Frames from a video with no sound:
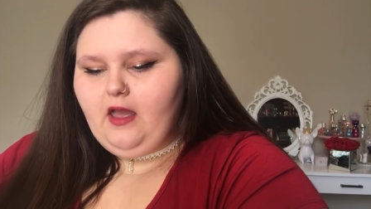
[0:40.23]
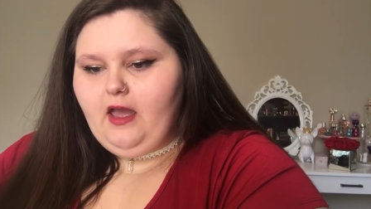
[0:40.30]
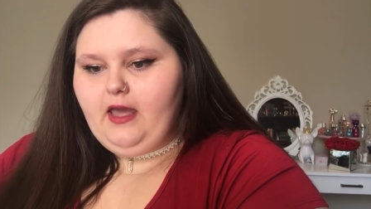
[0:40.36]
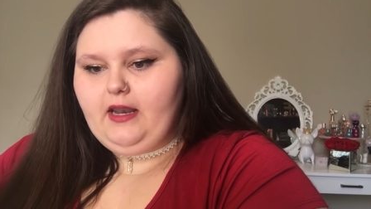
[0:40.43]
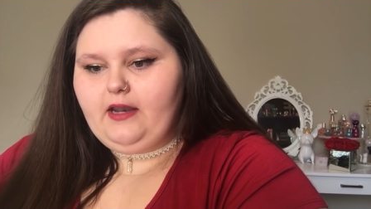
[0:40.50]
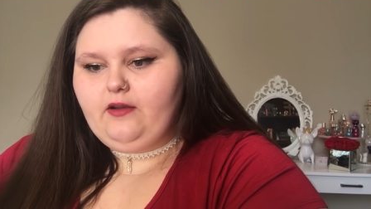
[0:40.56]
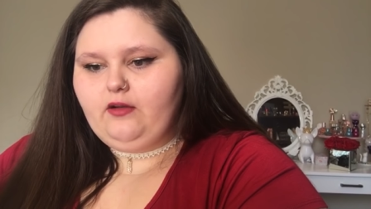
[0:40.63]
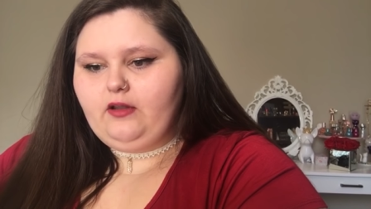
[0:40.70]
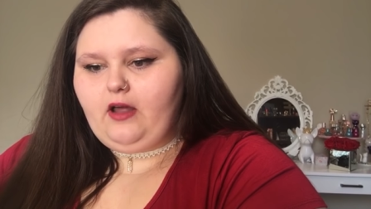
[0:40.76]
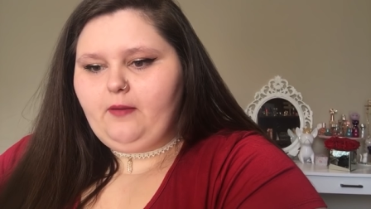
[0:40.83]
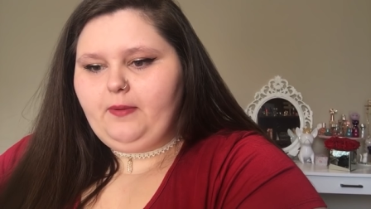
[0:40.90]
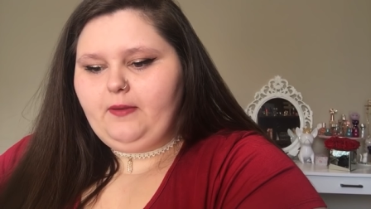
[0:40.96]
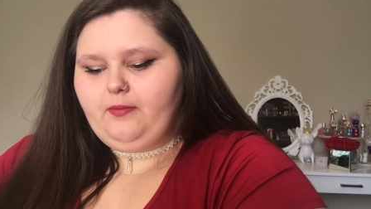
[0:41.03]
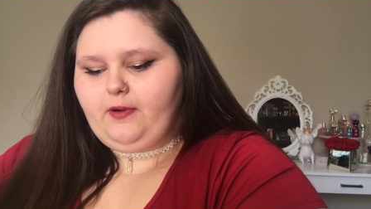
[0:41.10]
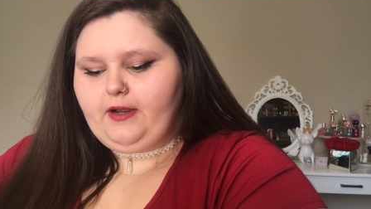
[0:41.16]
And I know a lot
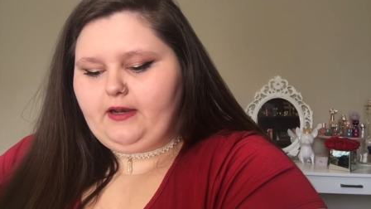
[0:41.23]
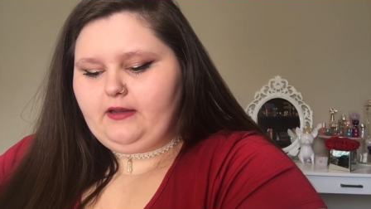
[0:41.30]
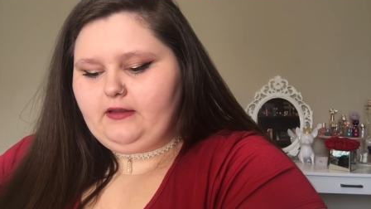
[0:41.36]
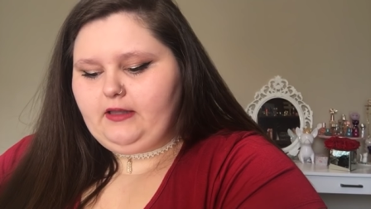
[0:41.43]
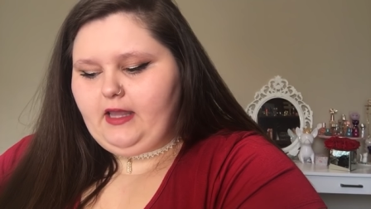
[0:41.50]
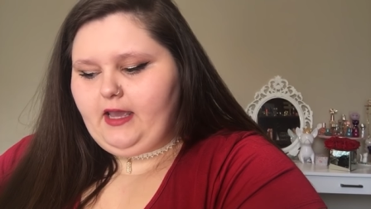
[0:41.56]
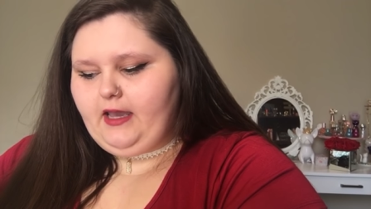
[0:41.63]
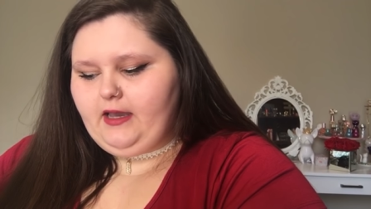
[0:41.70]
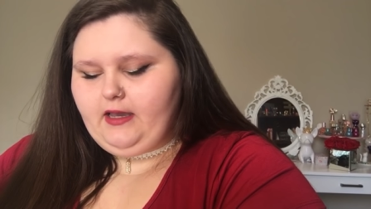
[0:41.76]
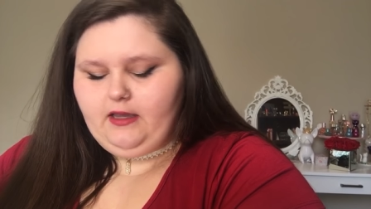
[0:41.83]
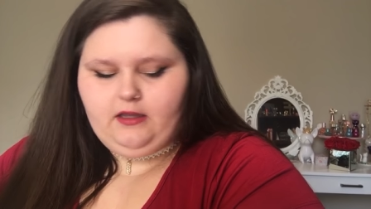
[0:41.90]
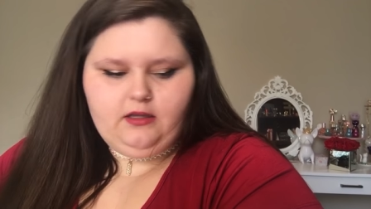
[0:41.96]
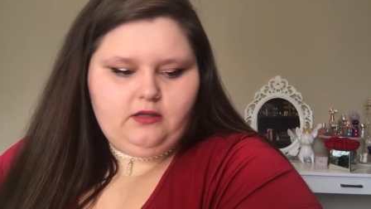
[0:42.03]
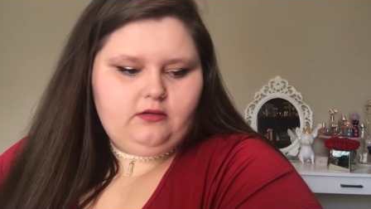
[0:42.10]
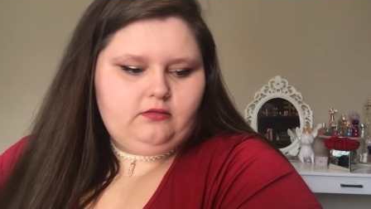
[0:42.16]
of people are going to like
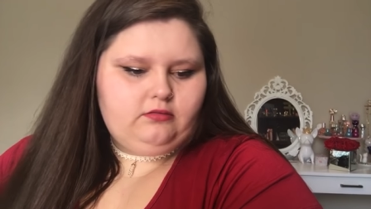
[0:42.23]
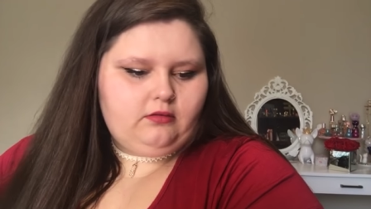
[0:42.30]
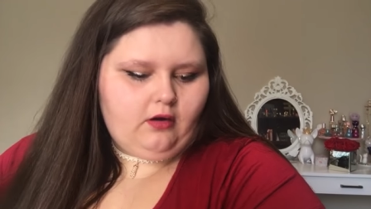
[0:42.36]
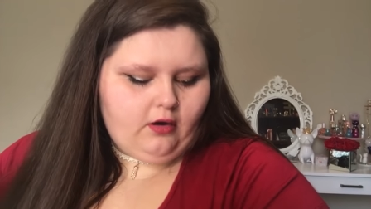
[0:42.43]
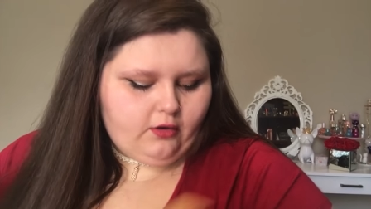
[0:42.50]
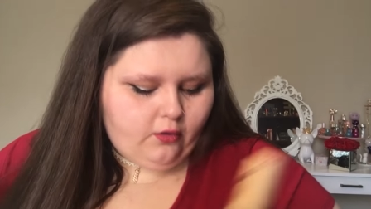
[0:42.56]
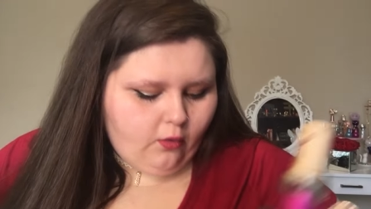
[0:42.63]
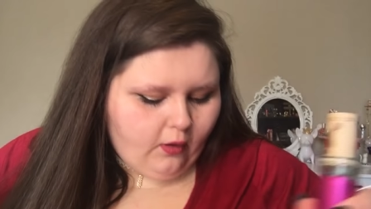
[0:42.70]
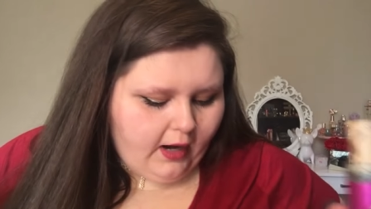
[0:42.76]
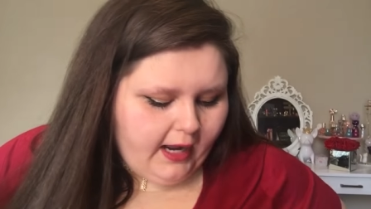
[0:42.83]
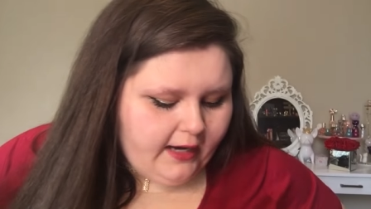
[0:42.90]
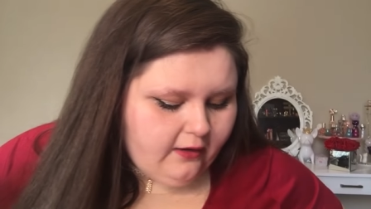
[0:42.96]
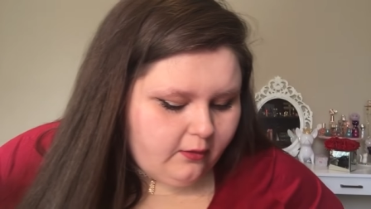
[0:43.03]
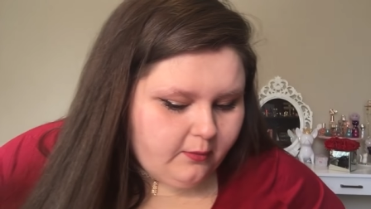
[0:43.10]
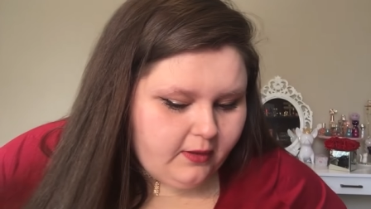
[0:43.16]
hardcore
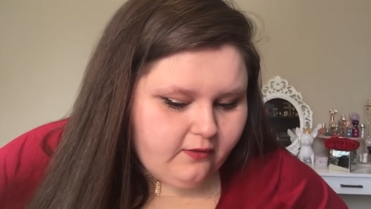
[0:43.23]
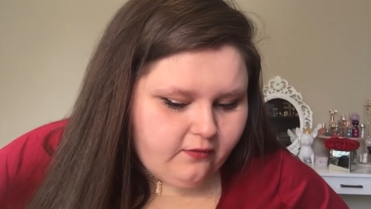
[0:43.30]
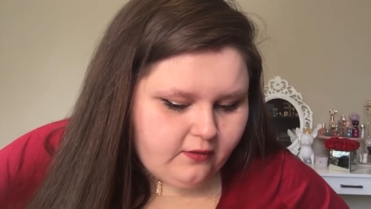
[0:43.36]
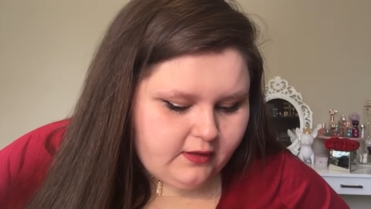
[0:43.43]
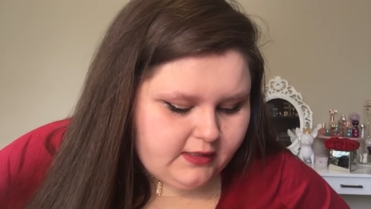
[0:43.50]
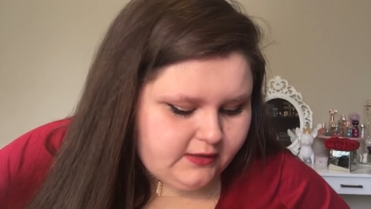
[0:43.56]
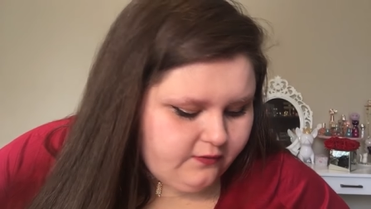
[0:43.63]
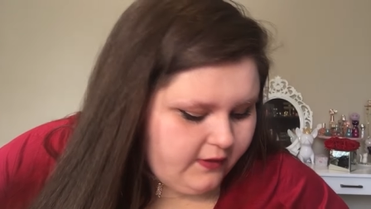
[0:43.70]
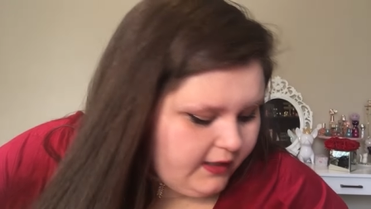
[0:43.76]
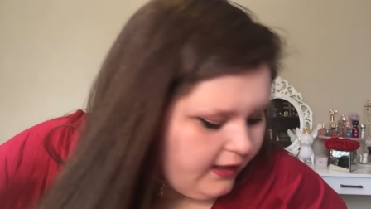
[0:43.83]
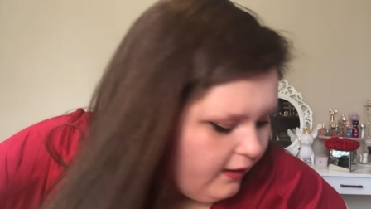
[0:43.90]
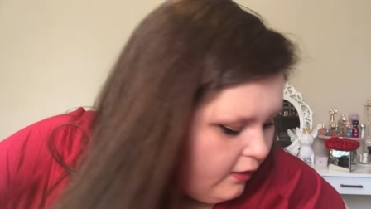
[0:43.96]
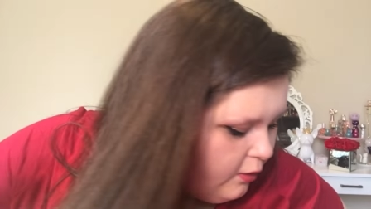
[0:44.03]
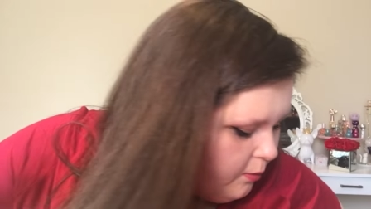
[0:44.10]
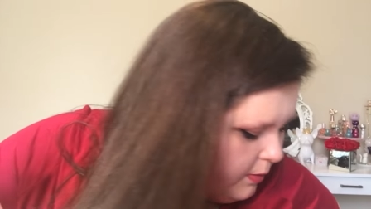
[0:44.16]
hate on me for this video,